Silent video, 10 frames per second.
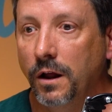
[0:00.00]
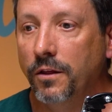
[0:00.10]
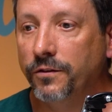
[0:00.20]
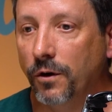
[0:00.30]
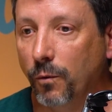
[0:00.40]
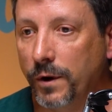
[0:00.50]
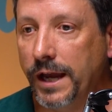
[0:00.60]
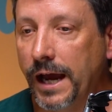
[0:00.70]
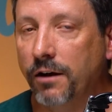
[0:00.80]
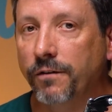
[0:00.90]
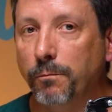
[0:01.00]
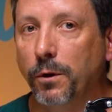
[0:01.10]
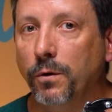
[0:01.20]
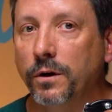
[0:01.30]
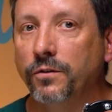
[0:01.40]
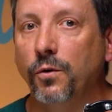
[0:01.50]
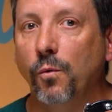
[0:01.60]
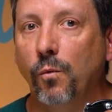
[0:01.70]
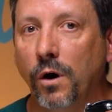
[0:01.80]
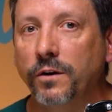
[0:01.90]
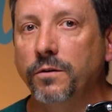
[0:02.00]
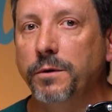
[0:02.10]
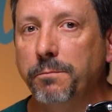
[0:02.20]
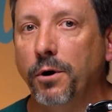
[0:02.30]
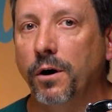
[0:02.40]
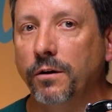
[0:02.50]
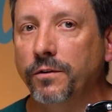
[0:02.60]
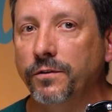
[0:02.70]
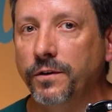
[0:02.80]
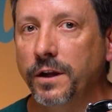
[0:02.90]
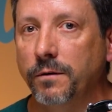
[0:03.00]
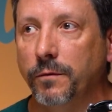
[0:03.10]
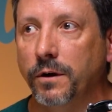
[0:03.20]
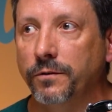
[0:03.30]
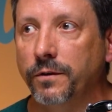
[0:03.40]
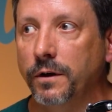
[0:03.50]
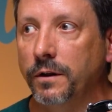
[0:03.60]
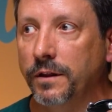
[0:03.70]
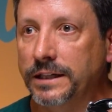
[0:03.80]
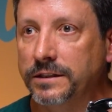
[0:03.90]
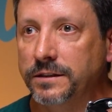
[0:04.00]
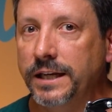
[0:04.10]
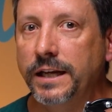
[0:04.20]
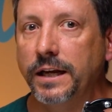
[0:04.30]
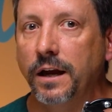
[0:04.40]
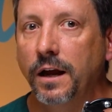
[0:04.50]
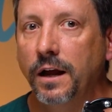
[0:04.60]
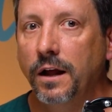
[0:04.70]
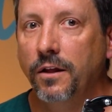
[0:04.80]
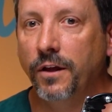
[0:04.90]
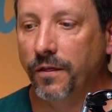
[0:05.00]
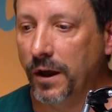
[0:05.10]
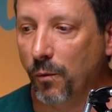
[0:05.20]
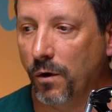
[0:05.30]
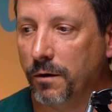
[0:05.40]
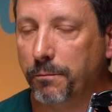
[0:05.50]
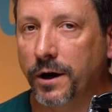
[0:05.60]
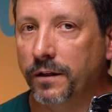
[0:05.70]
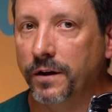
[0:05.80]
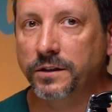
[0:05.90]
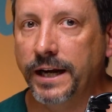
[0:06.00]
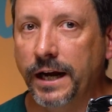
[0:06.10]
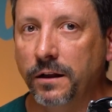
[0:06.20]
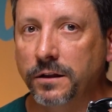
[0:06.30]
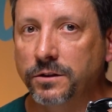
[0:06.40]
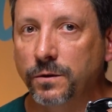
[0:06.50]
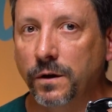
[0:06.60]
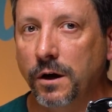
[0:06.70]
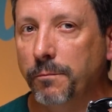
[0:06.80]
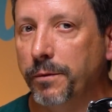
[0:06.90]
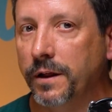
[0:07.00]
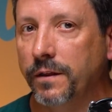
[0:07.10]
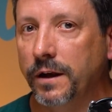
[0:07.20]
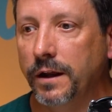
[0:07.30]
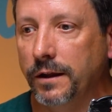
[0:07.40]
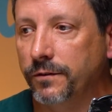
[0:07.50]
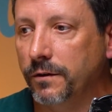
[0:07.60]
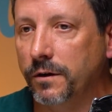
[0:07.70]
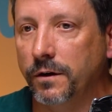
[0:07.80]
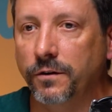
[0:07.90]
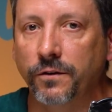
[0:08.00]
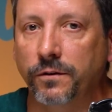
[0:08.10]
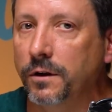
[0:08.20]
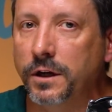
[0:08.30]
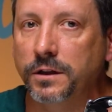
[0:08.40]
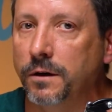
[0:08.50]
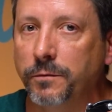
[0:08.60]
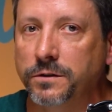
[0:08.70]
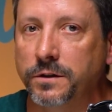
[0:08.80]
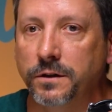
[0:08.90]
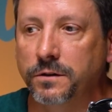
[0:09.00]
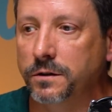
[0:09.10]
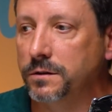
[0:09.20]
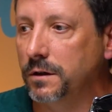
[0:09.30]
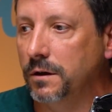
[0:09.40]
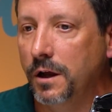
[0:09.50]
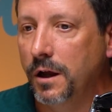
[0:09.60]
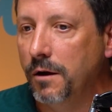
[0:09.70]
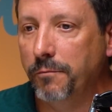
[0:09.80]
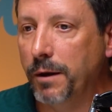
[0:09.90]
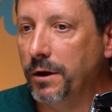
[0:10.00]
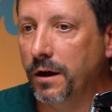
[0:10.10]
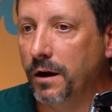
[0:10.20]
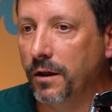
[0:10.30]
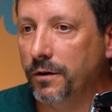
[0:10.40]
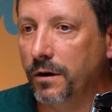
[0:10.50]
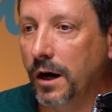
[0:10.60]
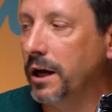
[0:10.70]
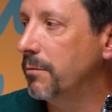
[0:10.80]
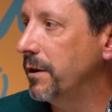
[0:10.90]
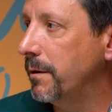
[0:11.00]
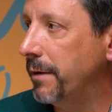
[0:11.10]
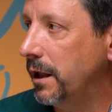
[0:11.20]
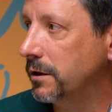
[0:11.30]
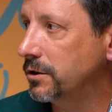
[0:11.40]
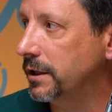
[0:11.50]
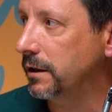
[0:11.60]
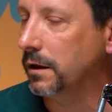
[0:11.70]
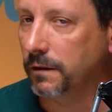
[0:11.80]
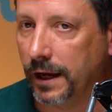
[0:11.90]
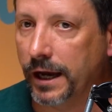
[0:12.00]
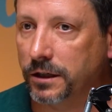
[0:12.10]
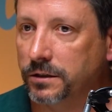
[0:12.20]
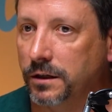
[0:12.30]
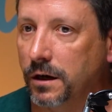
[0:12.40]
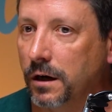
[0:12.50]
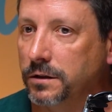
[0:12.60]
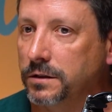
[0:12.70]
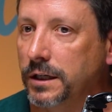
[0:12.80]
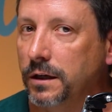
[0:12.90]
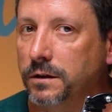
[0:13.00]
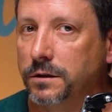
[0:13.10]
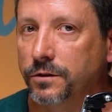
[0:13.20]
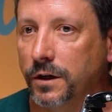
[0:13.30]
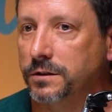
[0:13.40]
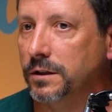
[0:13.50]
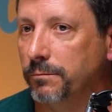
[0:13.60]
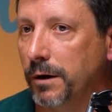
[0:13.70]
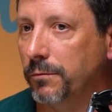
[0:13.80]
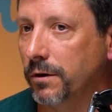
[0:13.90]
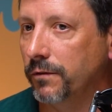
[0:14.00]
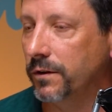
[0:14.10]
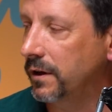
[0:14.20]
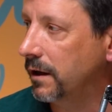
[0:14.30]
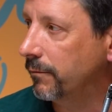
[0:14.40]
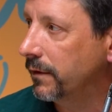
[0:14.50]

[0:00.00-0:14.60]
So we have employees who want to be part of this team because they see that they want to bring their talents to a company that isn't going to just look at them as maybe another item on the balance sheet, that they actually are seen as a trusting member of the team.